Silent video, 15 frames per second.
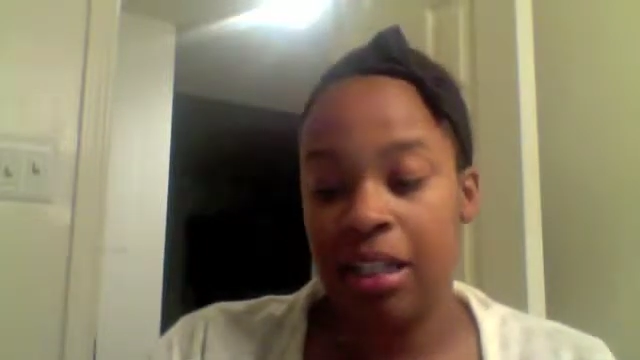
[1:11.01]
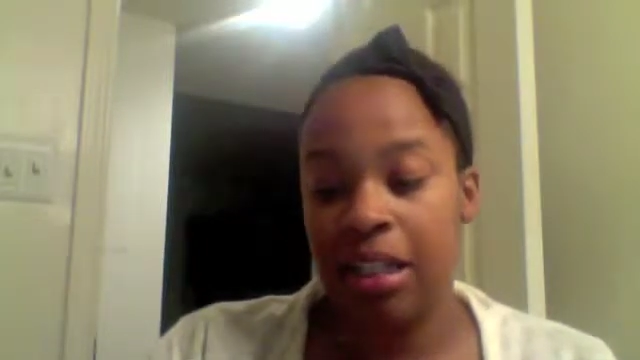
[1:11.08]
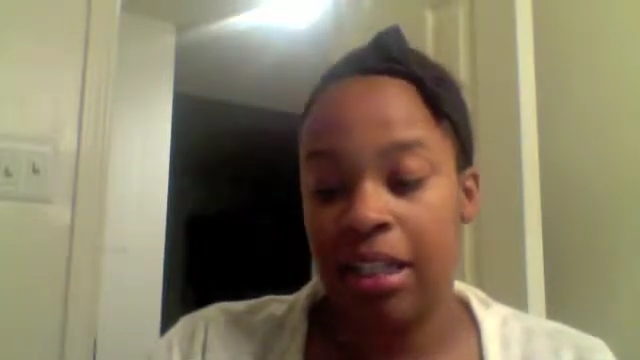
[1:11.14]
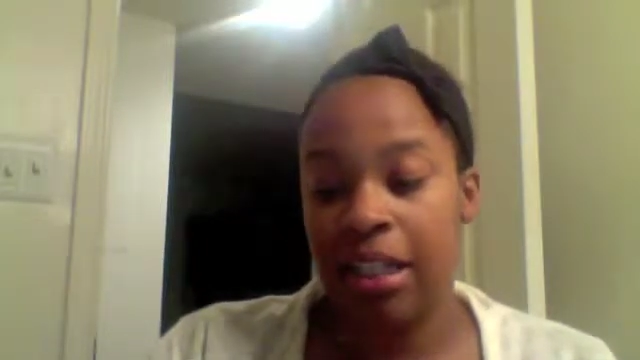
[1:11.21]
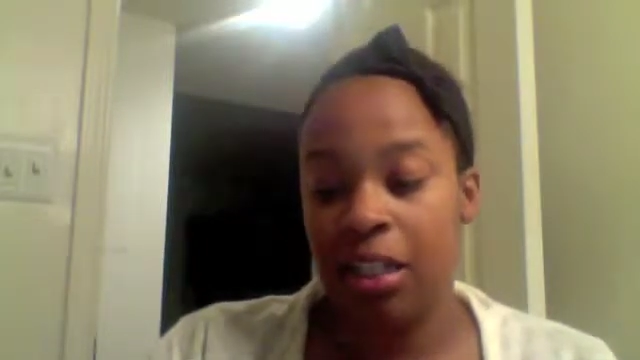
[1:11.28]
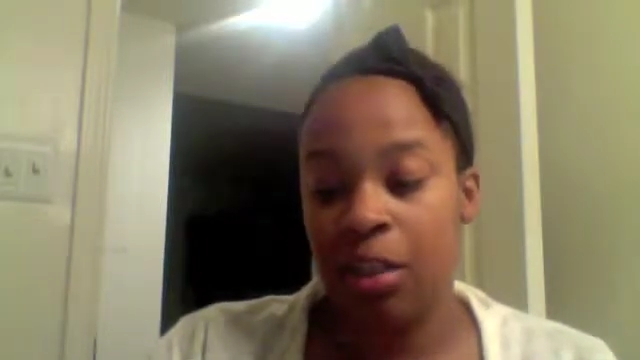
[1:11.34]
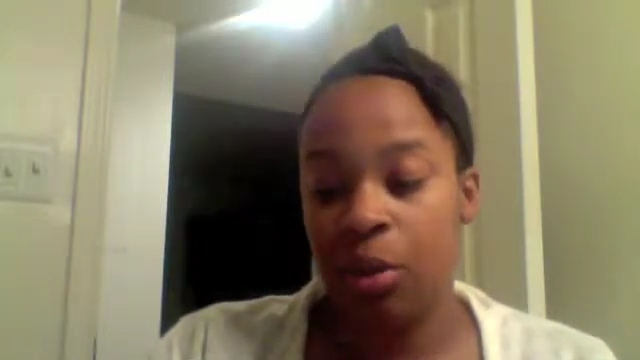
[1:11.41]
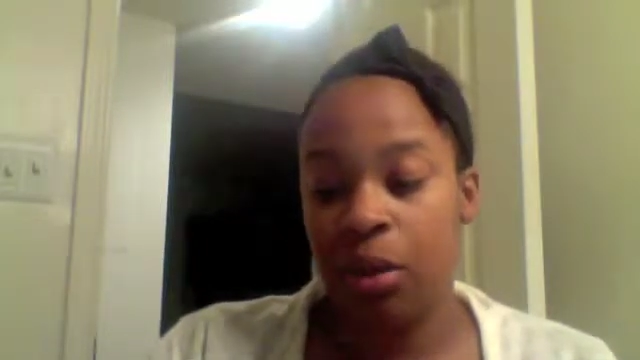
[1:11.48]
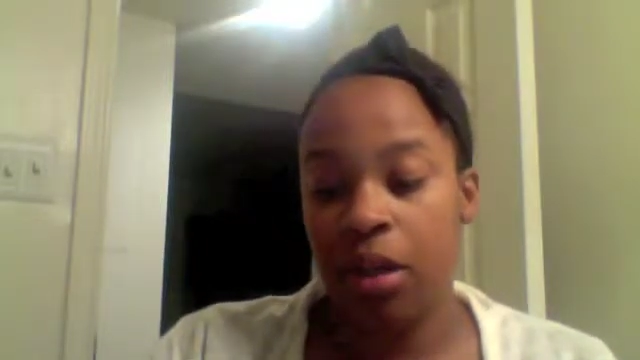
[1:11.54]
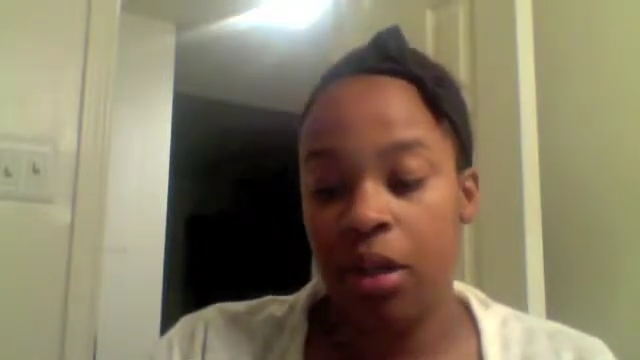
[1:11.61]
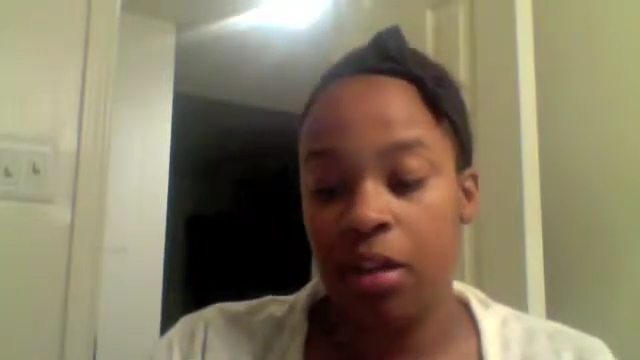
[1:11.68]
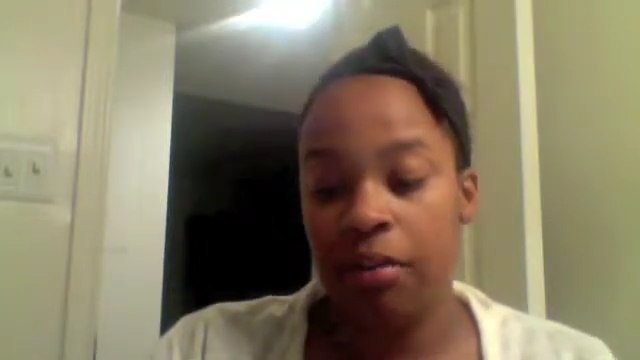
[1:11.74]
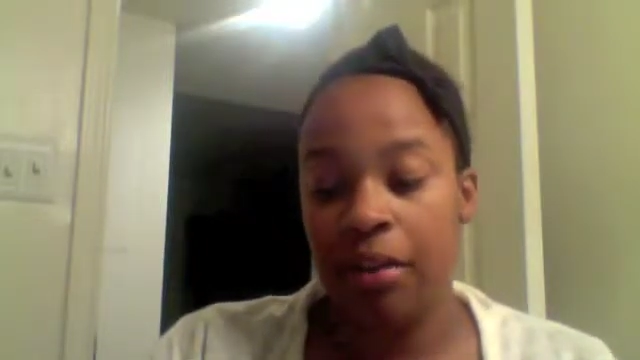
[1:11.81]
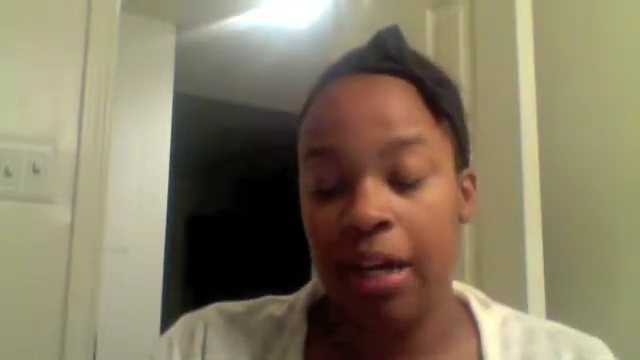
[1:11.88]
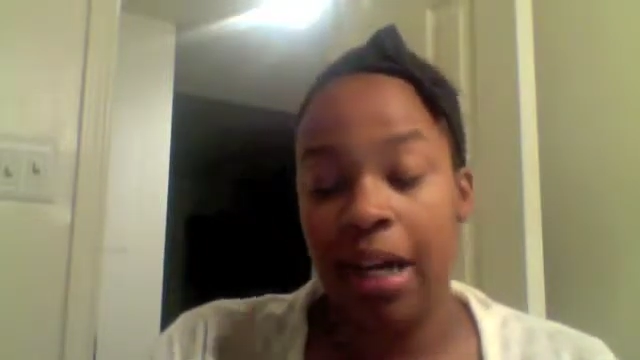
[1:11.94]

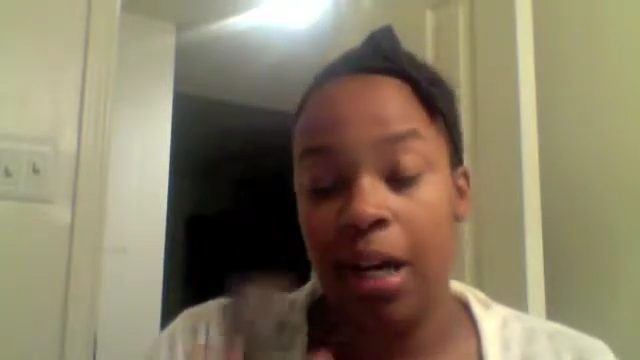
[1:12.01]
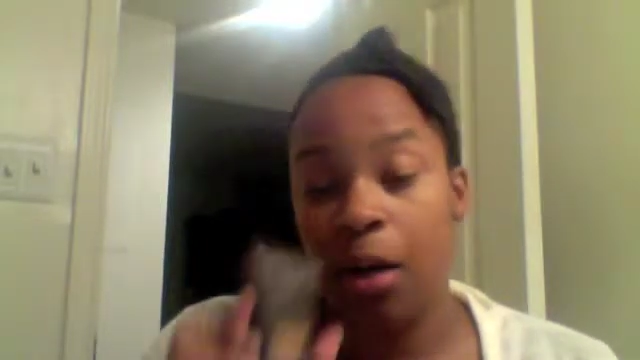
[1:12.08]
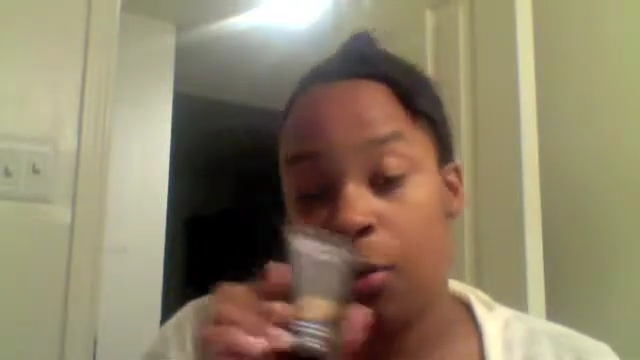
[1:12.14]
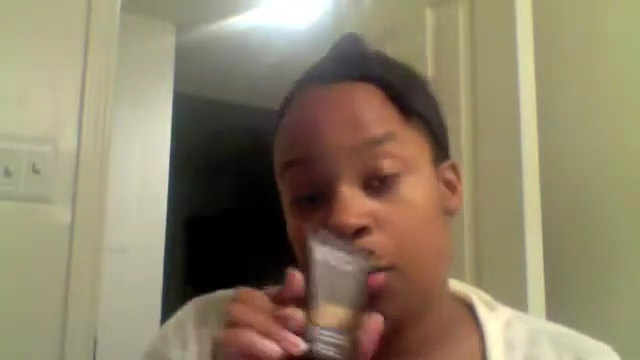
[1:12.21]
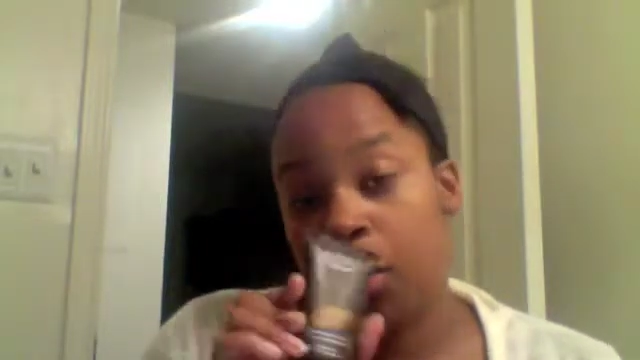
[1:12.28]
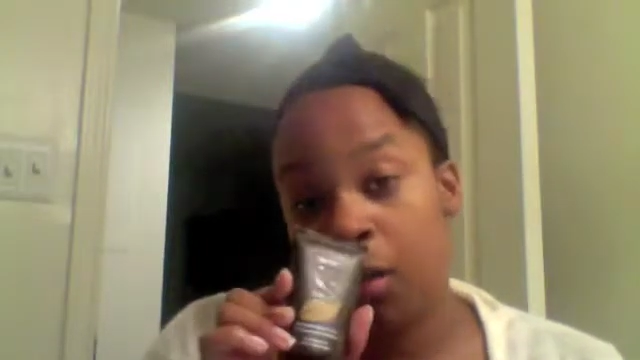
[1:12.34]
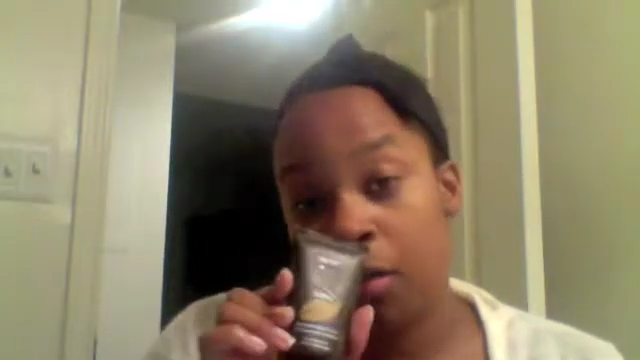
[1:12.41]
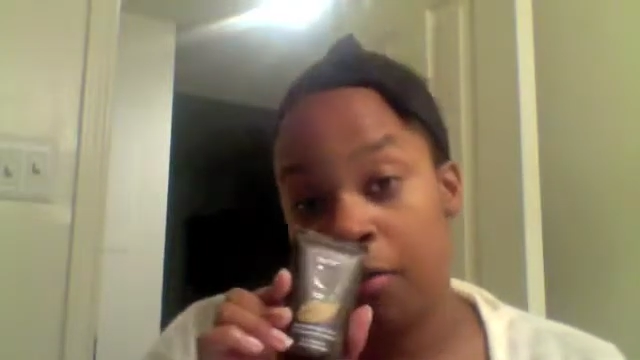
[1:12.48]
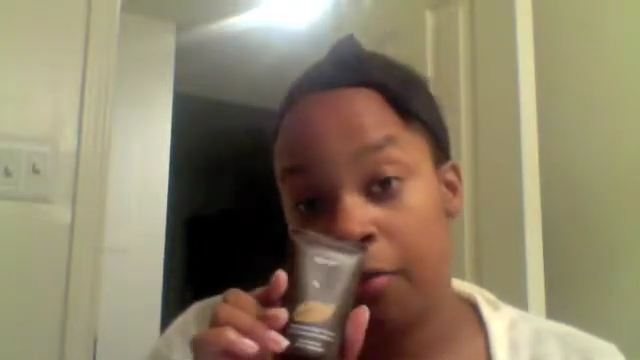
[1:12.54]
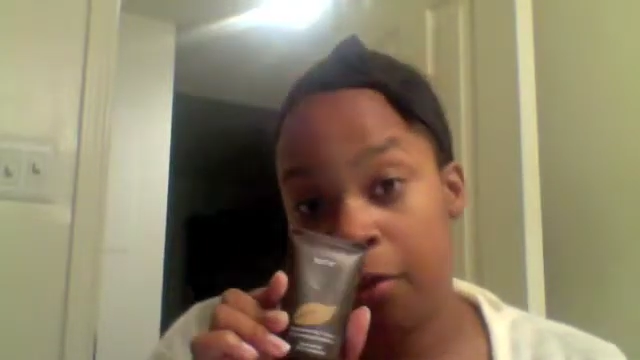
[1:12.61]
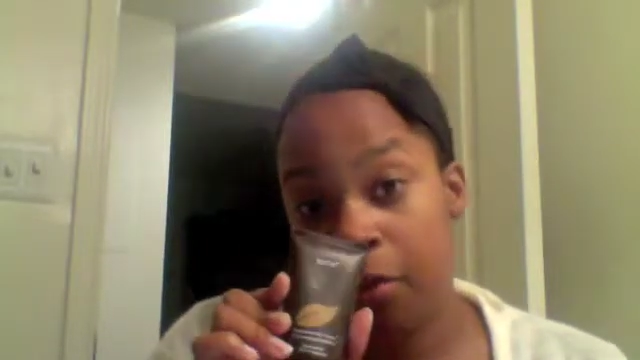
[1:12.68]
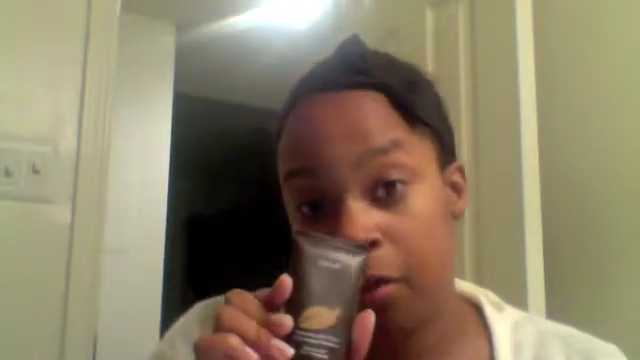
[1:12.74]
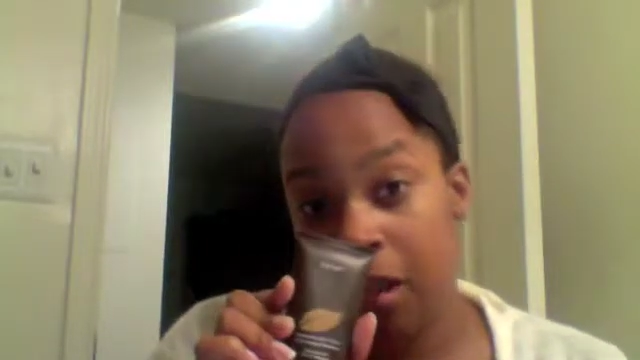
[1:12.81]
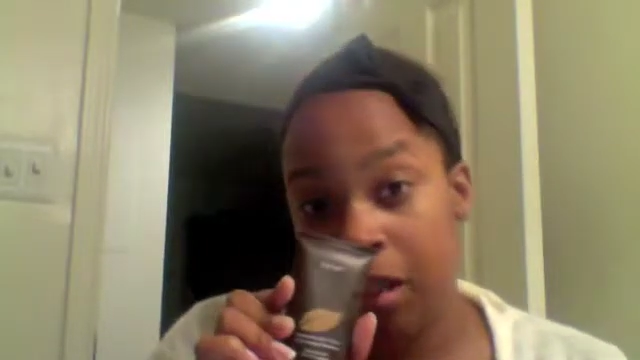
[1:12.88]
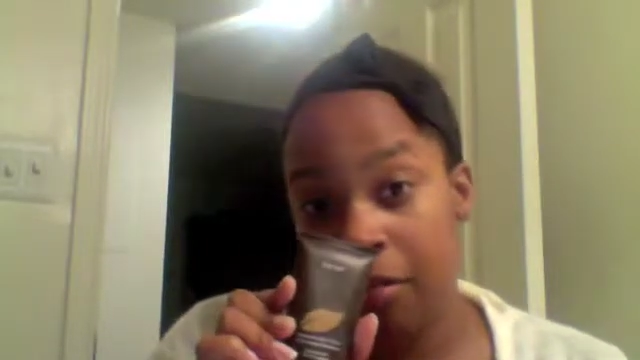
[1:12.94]
12-hour full
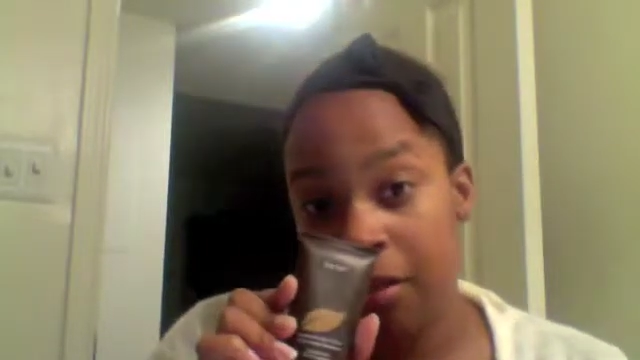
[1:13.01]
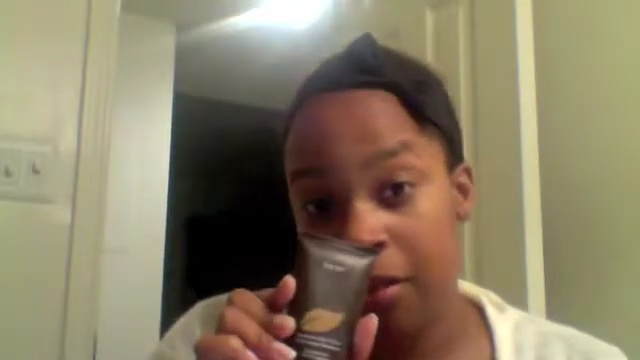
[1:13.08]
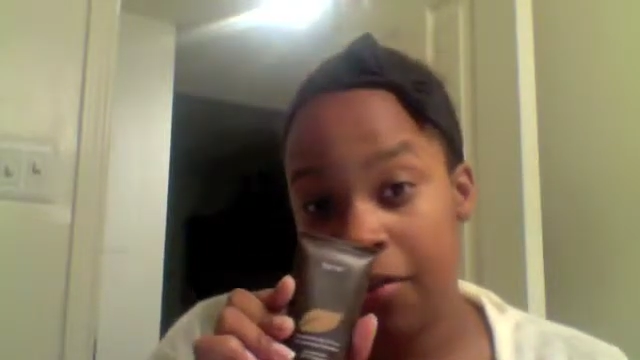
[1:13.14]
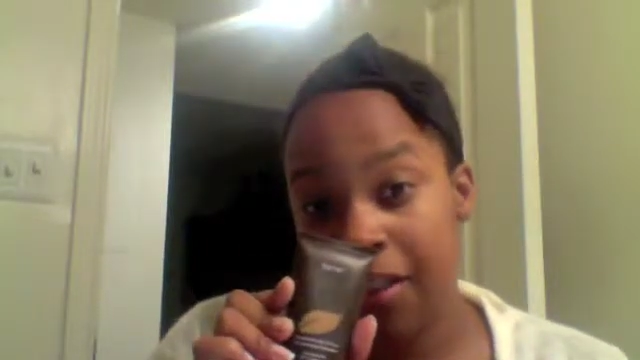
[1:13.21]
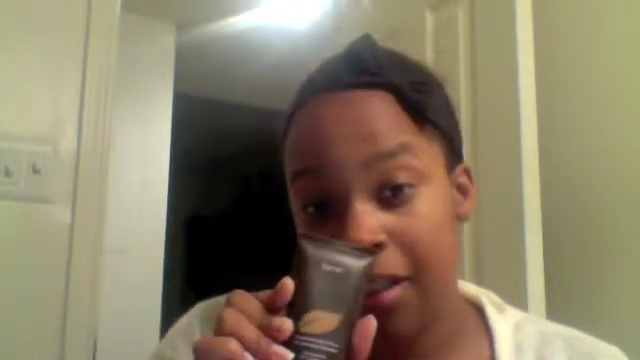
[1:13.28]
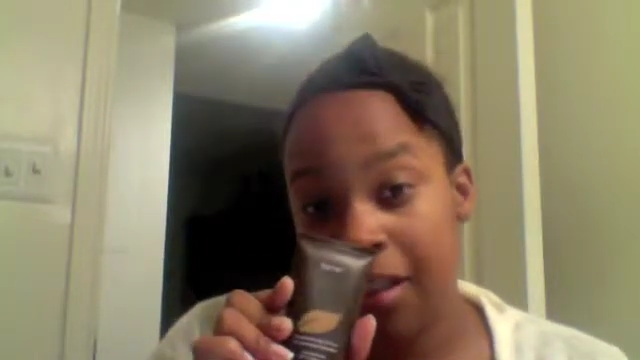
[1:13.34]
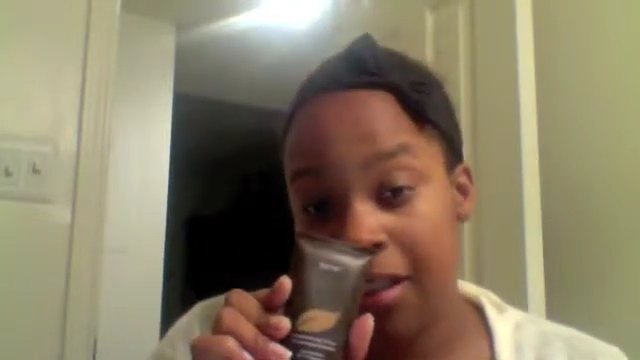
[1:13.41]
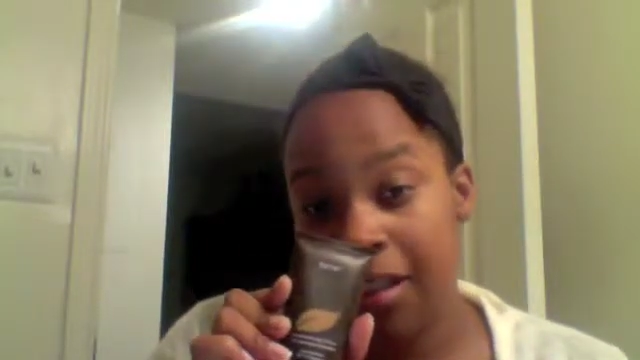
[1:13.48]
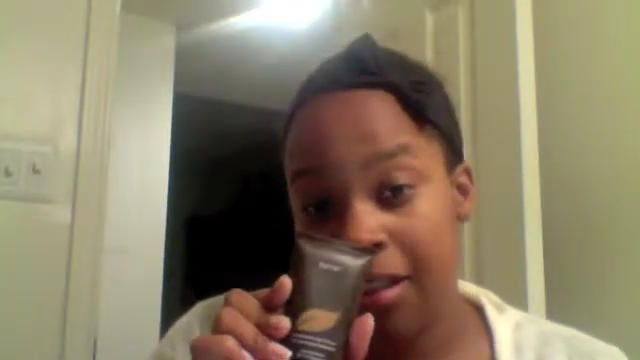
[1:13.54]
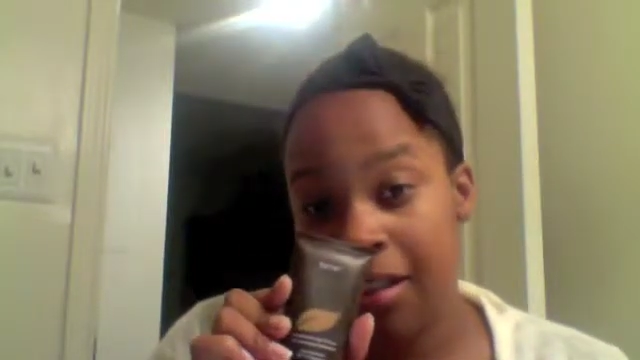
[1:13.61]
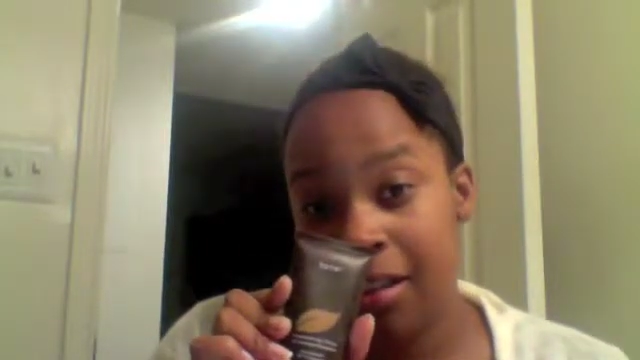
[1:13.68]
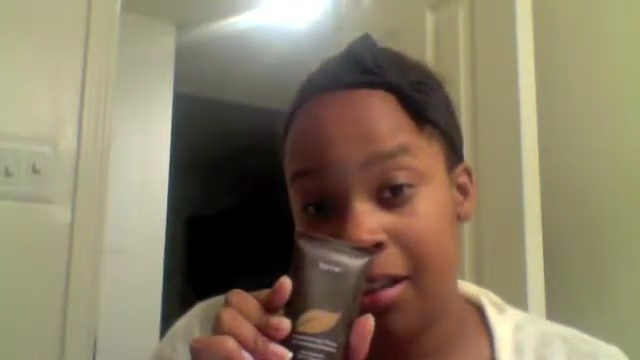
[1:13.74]
coverage foundation,